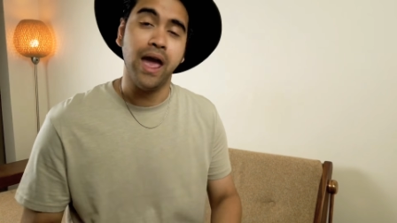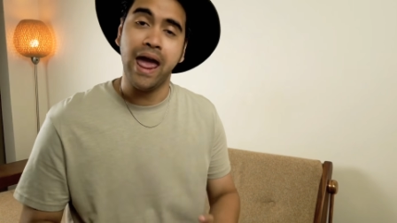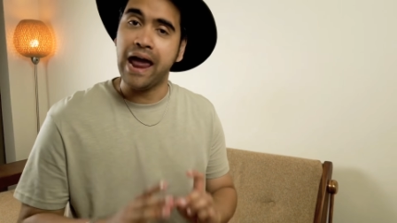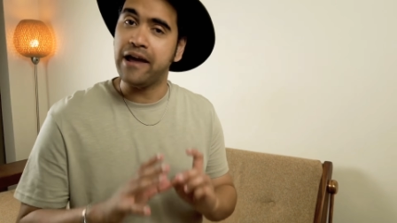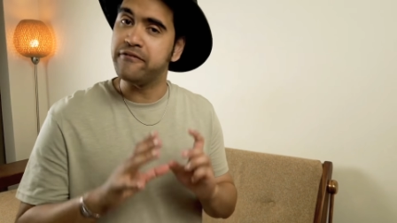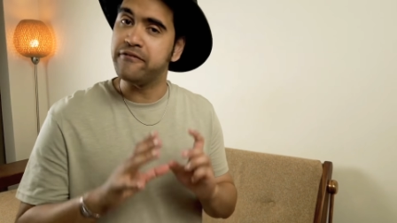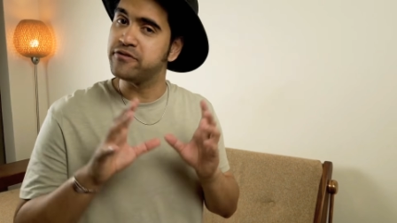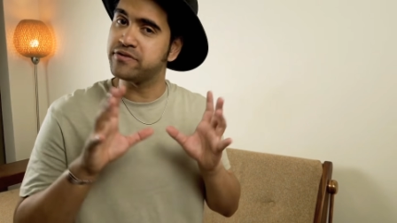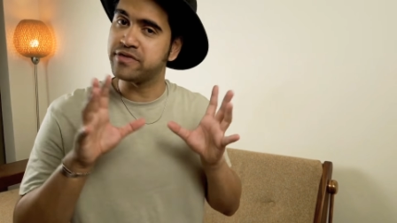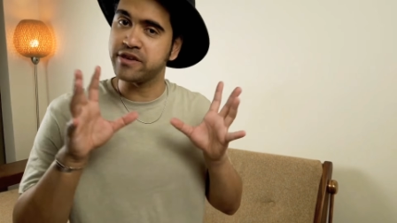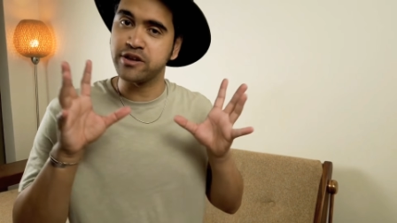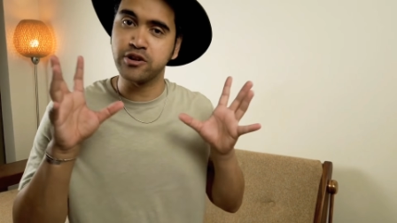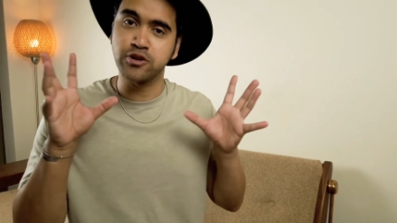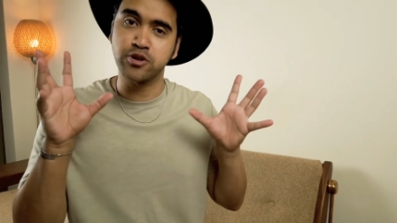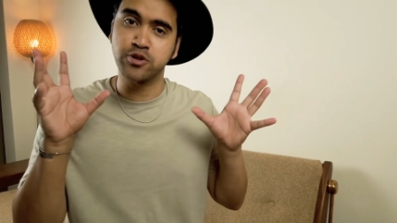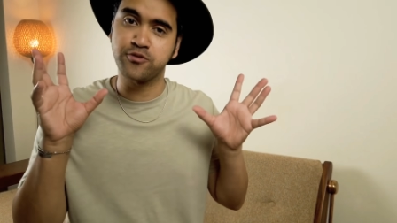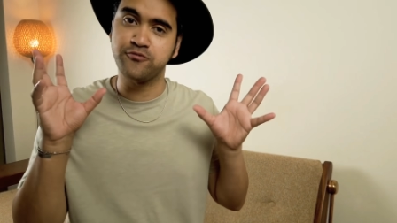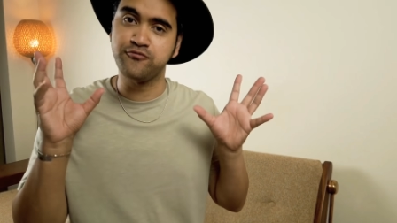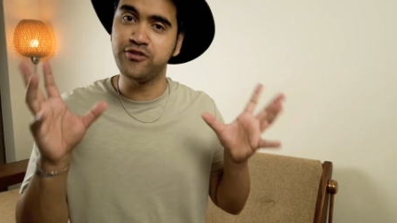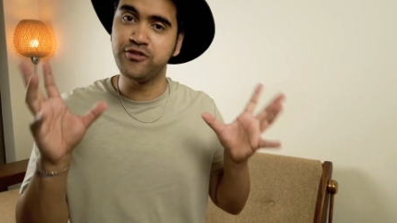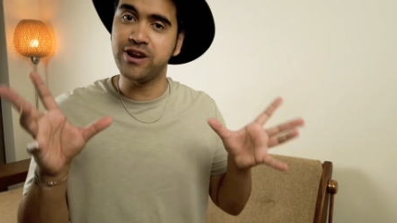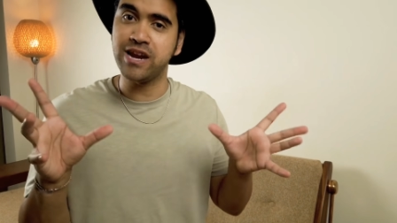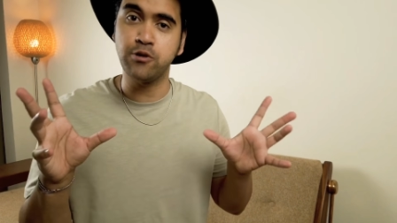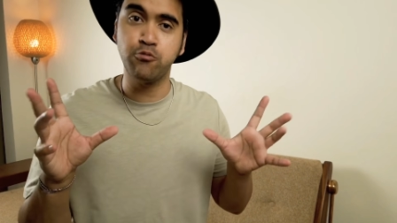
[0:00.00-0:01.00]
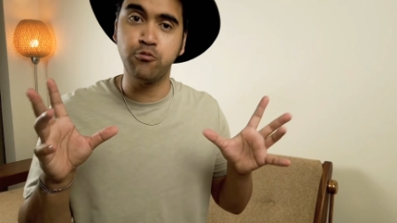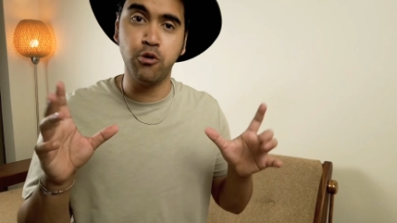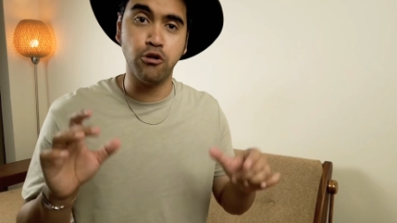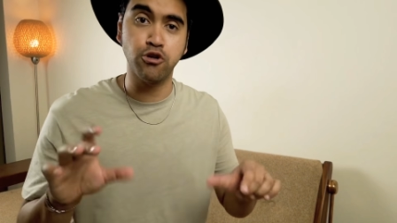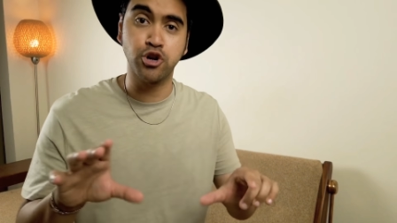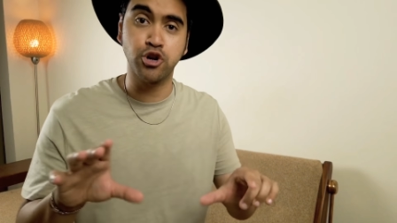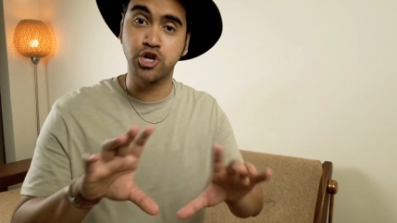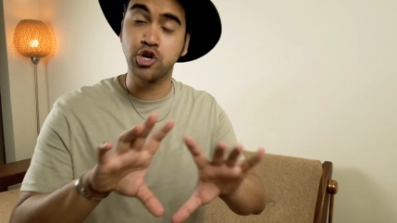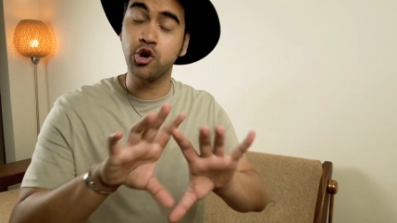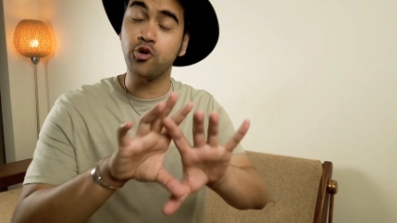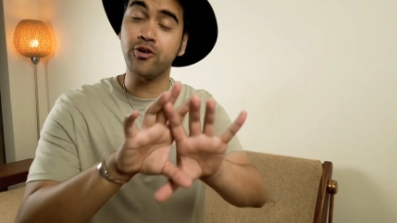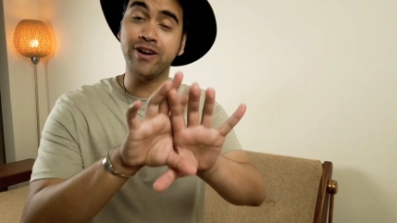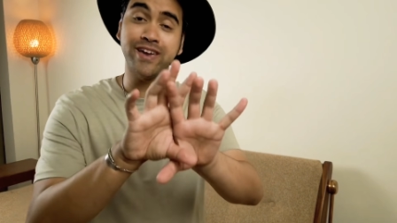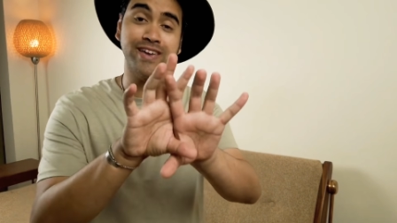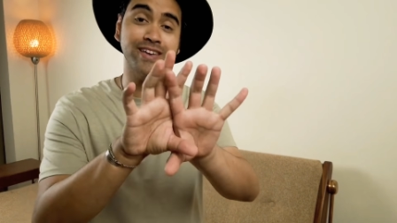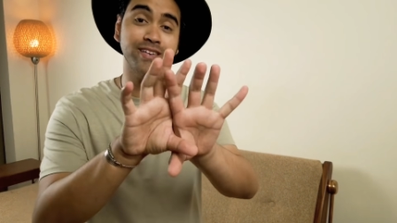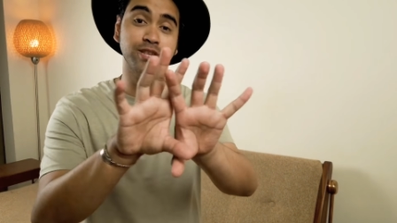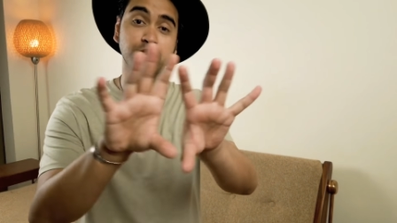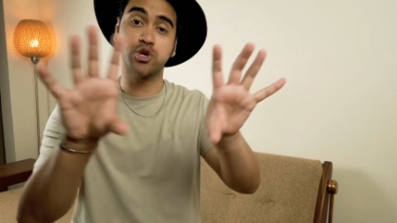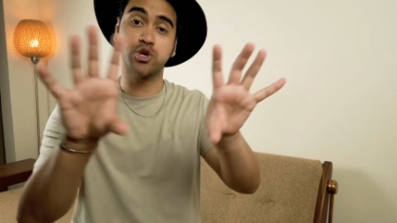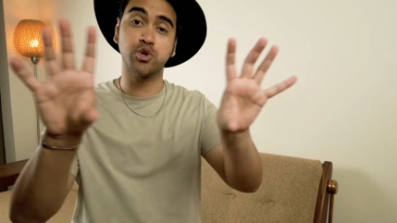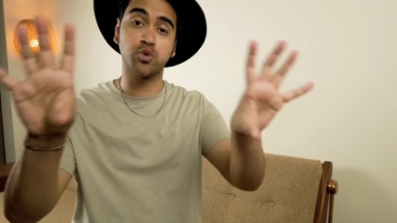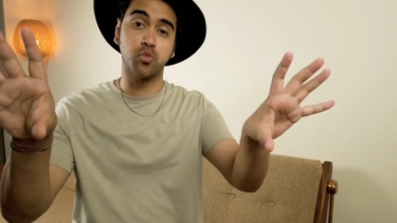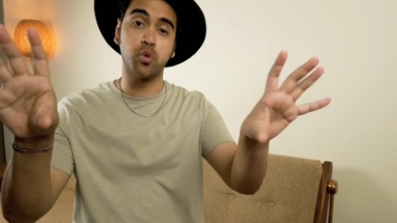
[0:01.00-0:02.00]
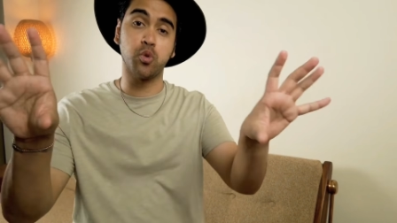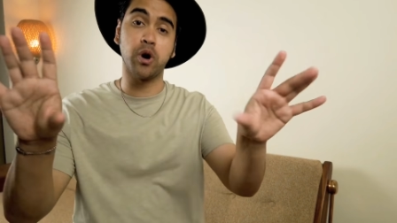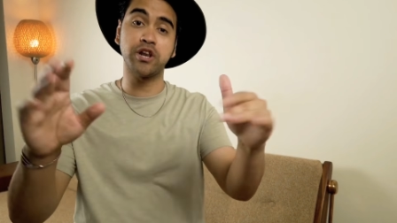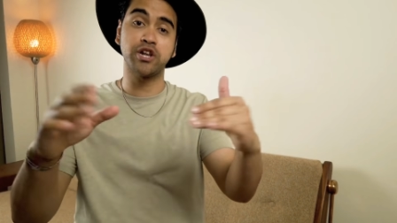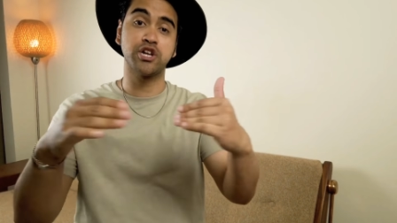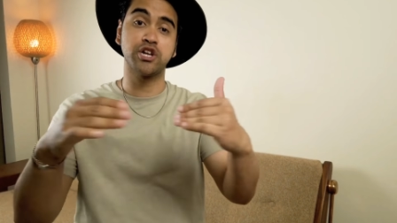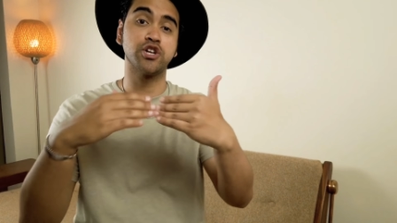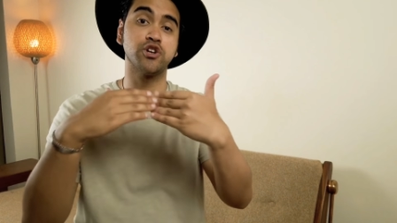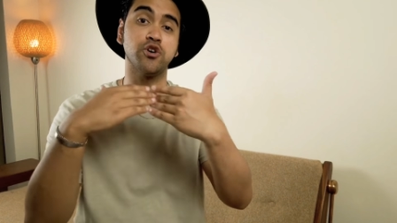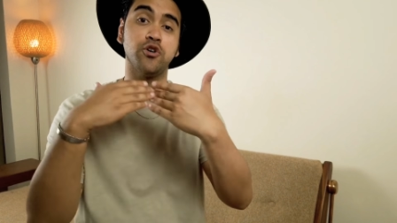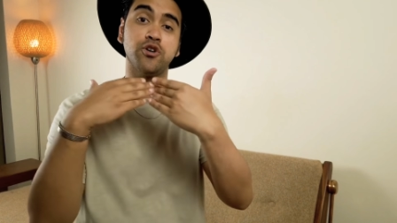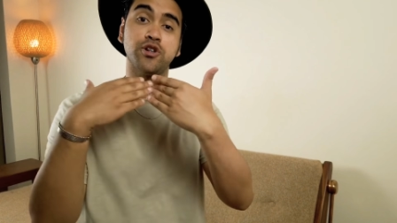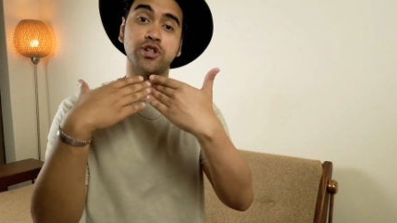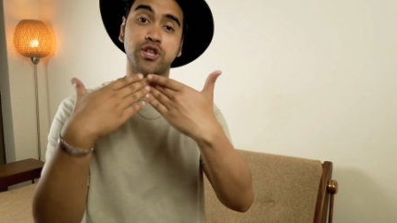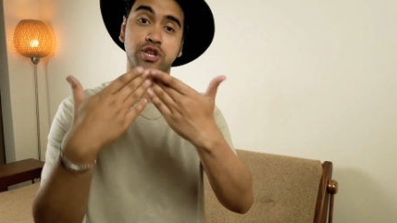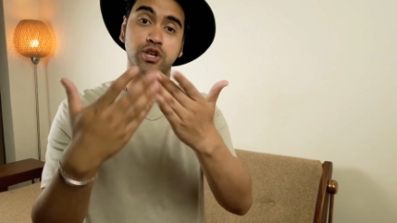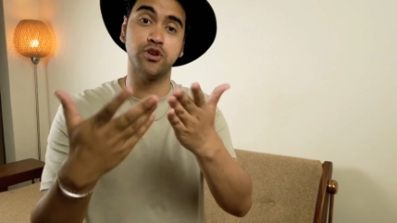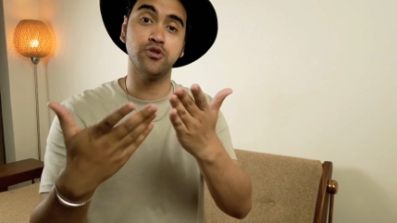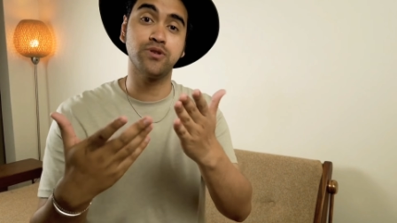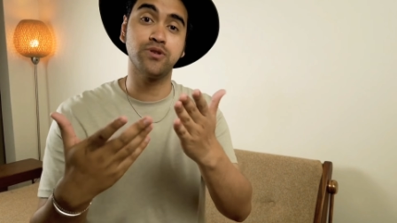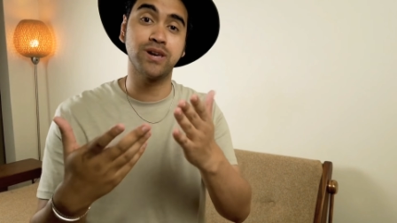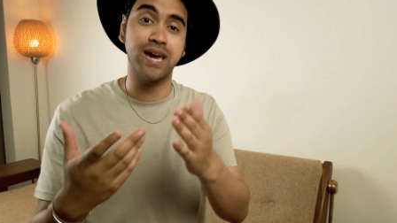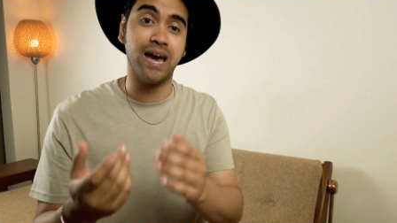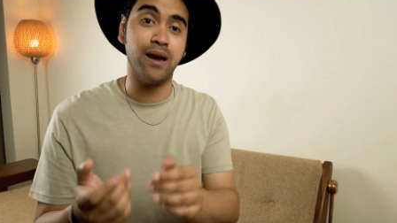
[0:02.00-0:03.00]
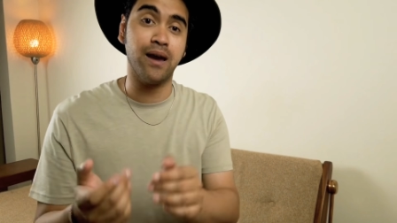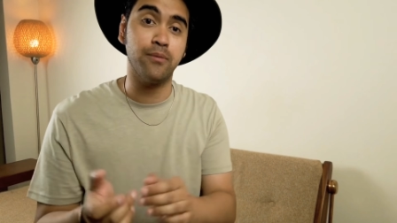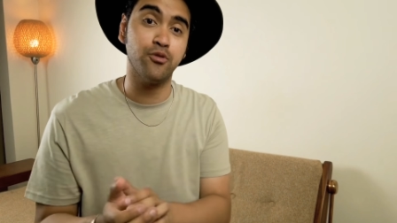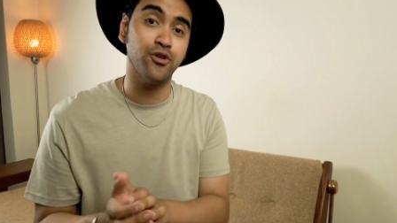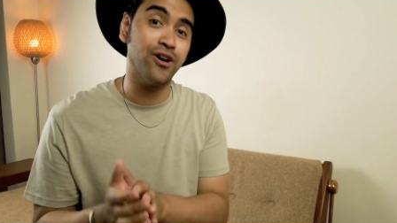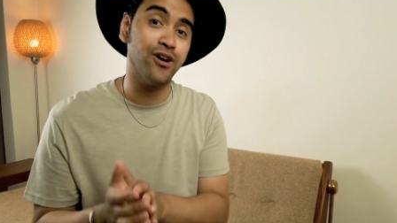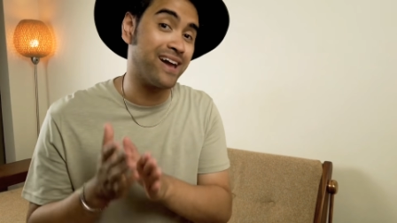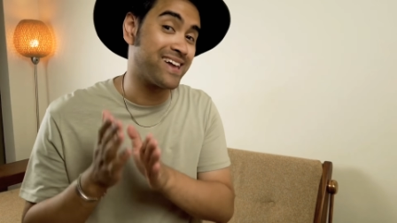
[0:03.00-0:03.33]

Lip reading: Everything was really well shot. It is just one shot, two camera,